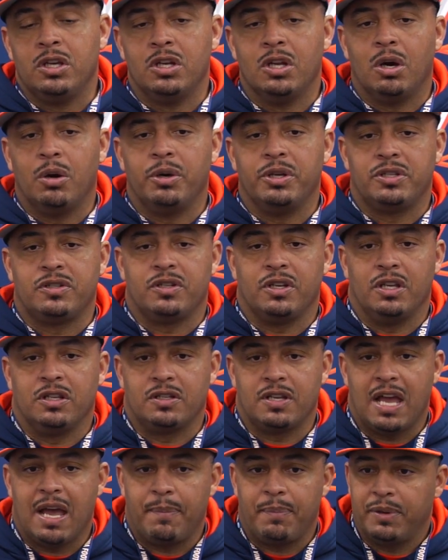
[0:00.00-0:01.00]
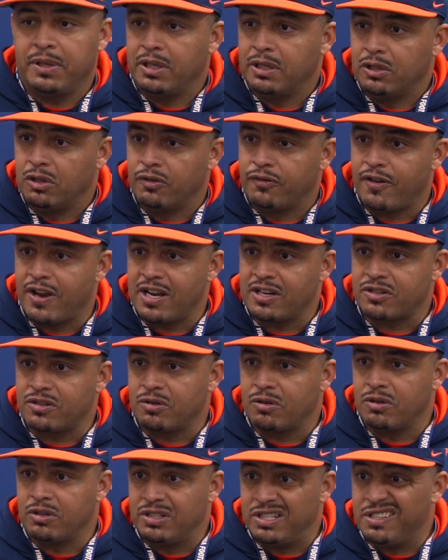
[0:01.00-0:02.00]
It's happening a little
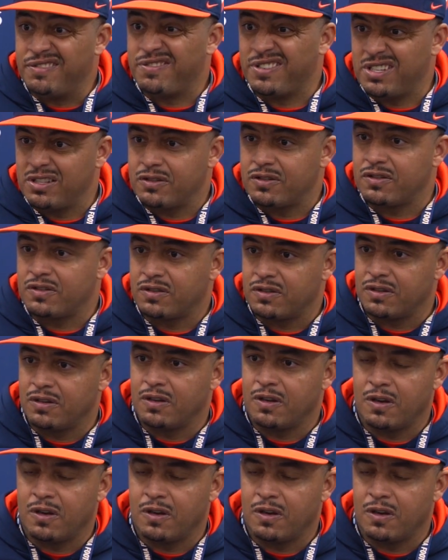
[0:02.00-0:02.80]
faster on defense.